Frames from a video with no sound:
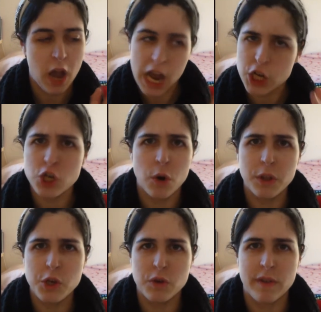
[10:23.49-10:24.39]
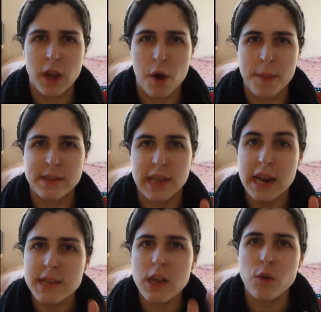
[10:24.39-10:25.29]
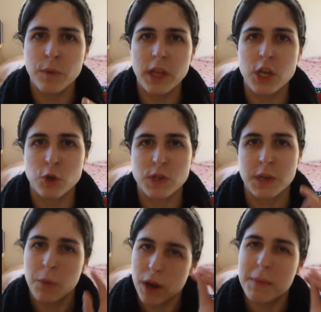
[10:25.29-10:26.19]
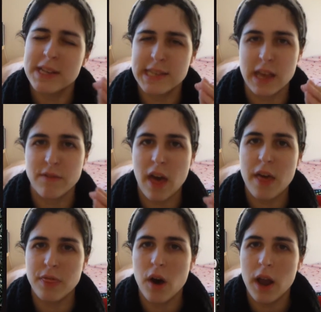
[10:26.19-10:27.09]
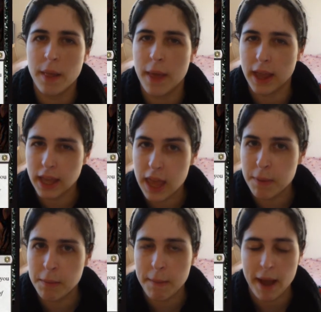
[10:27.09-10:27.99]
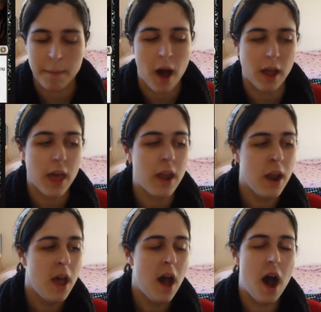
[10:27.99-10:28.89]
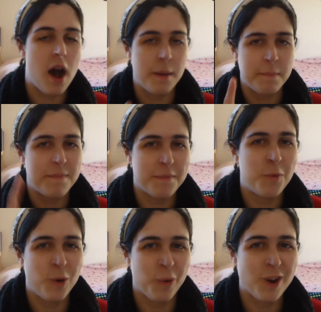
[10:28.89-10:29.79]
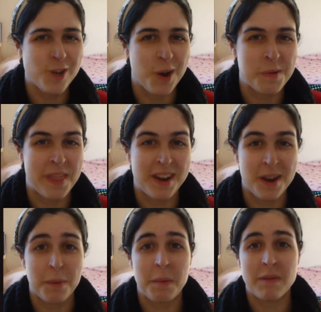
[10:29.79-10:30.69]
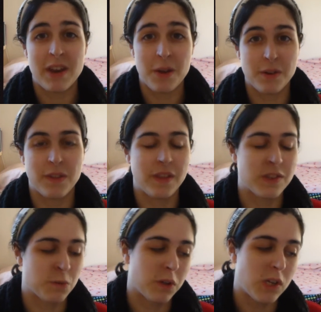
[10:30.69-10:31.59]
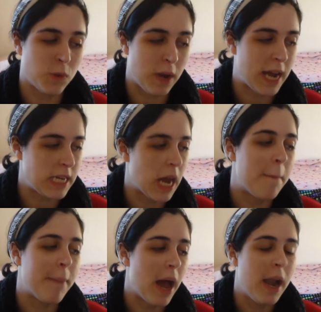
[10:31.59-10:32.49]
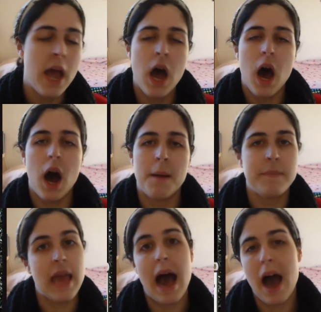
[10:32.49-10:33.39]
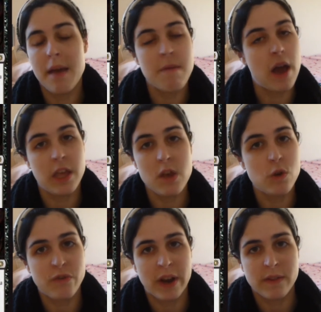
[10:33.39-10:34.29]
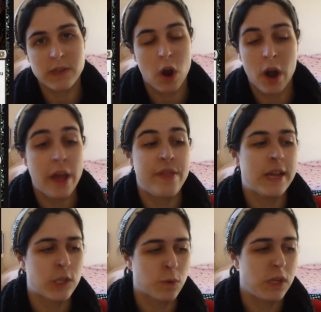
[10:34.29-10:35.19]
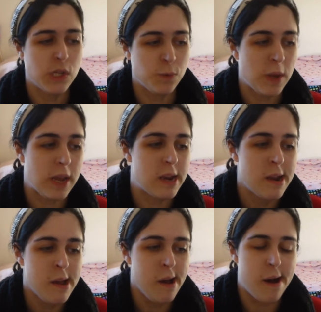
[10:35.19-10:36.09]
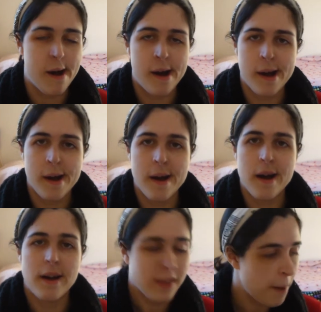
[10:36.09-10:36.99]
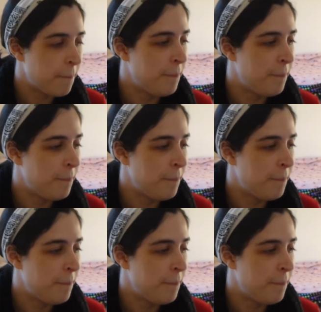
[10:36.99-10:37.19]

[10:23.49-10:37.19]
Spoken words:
I should totally do a video on this. That is like a really interesting point. I'm going to save that thought and like keep it in my back pocket. We're going to talk about that in an upcoming video because I think that's a really sweet idea. But yeah, I'm a huge fan of this card. I think it's really sweet. Yeah.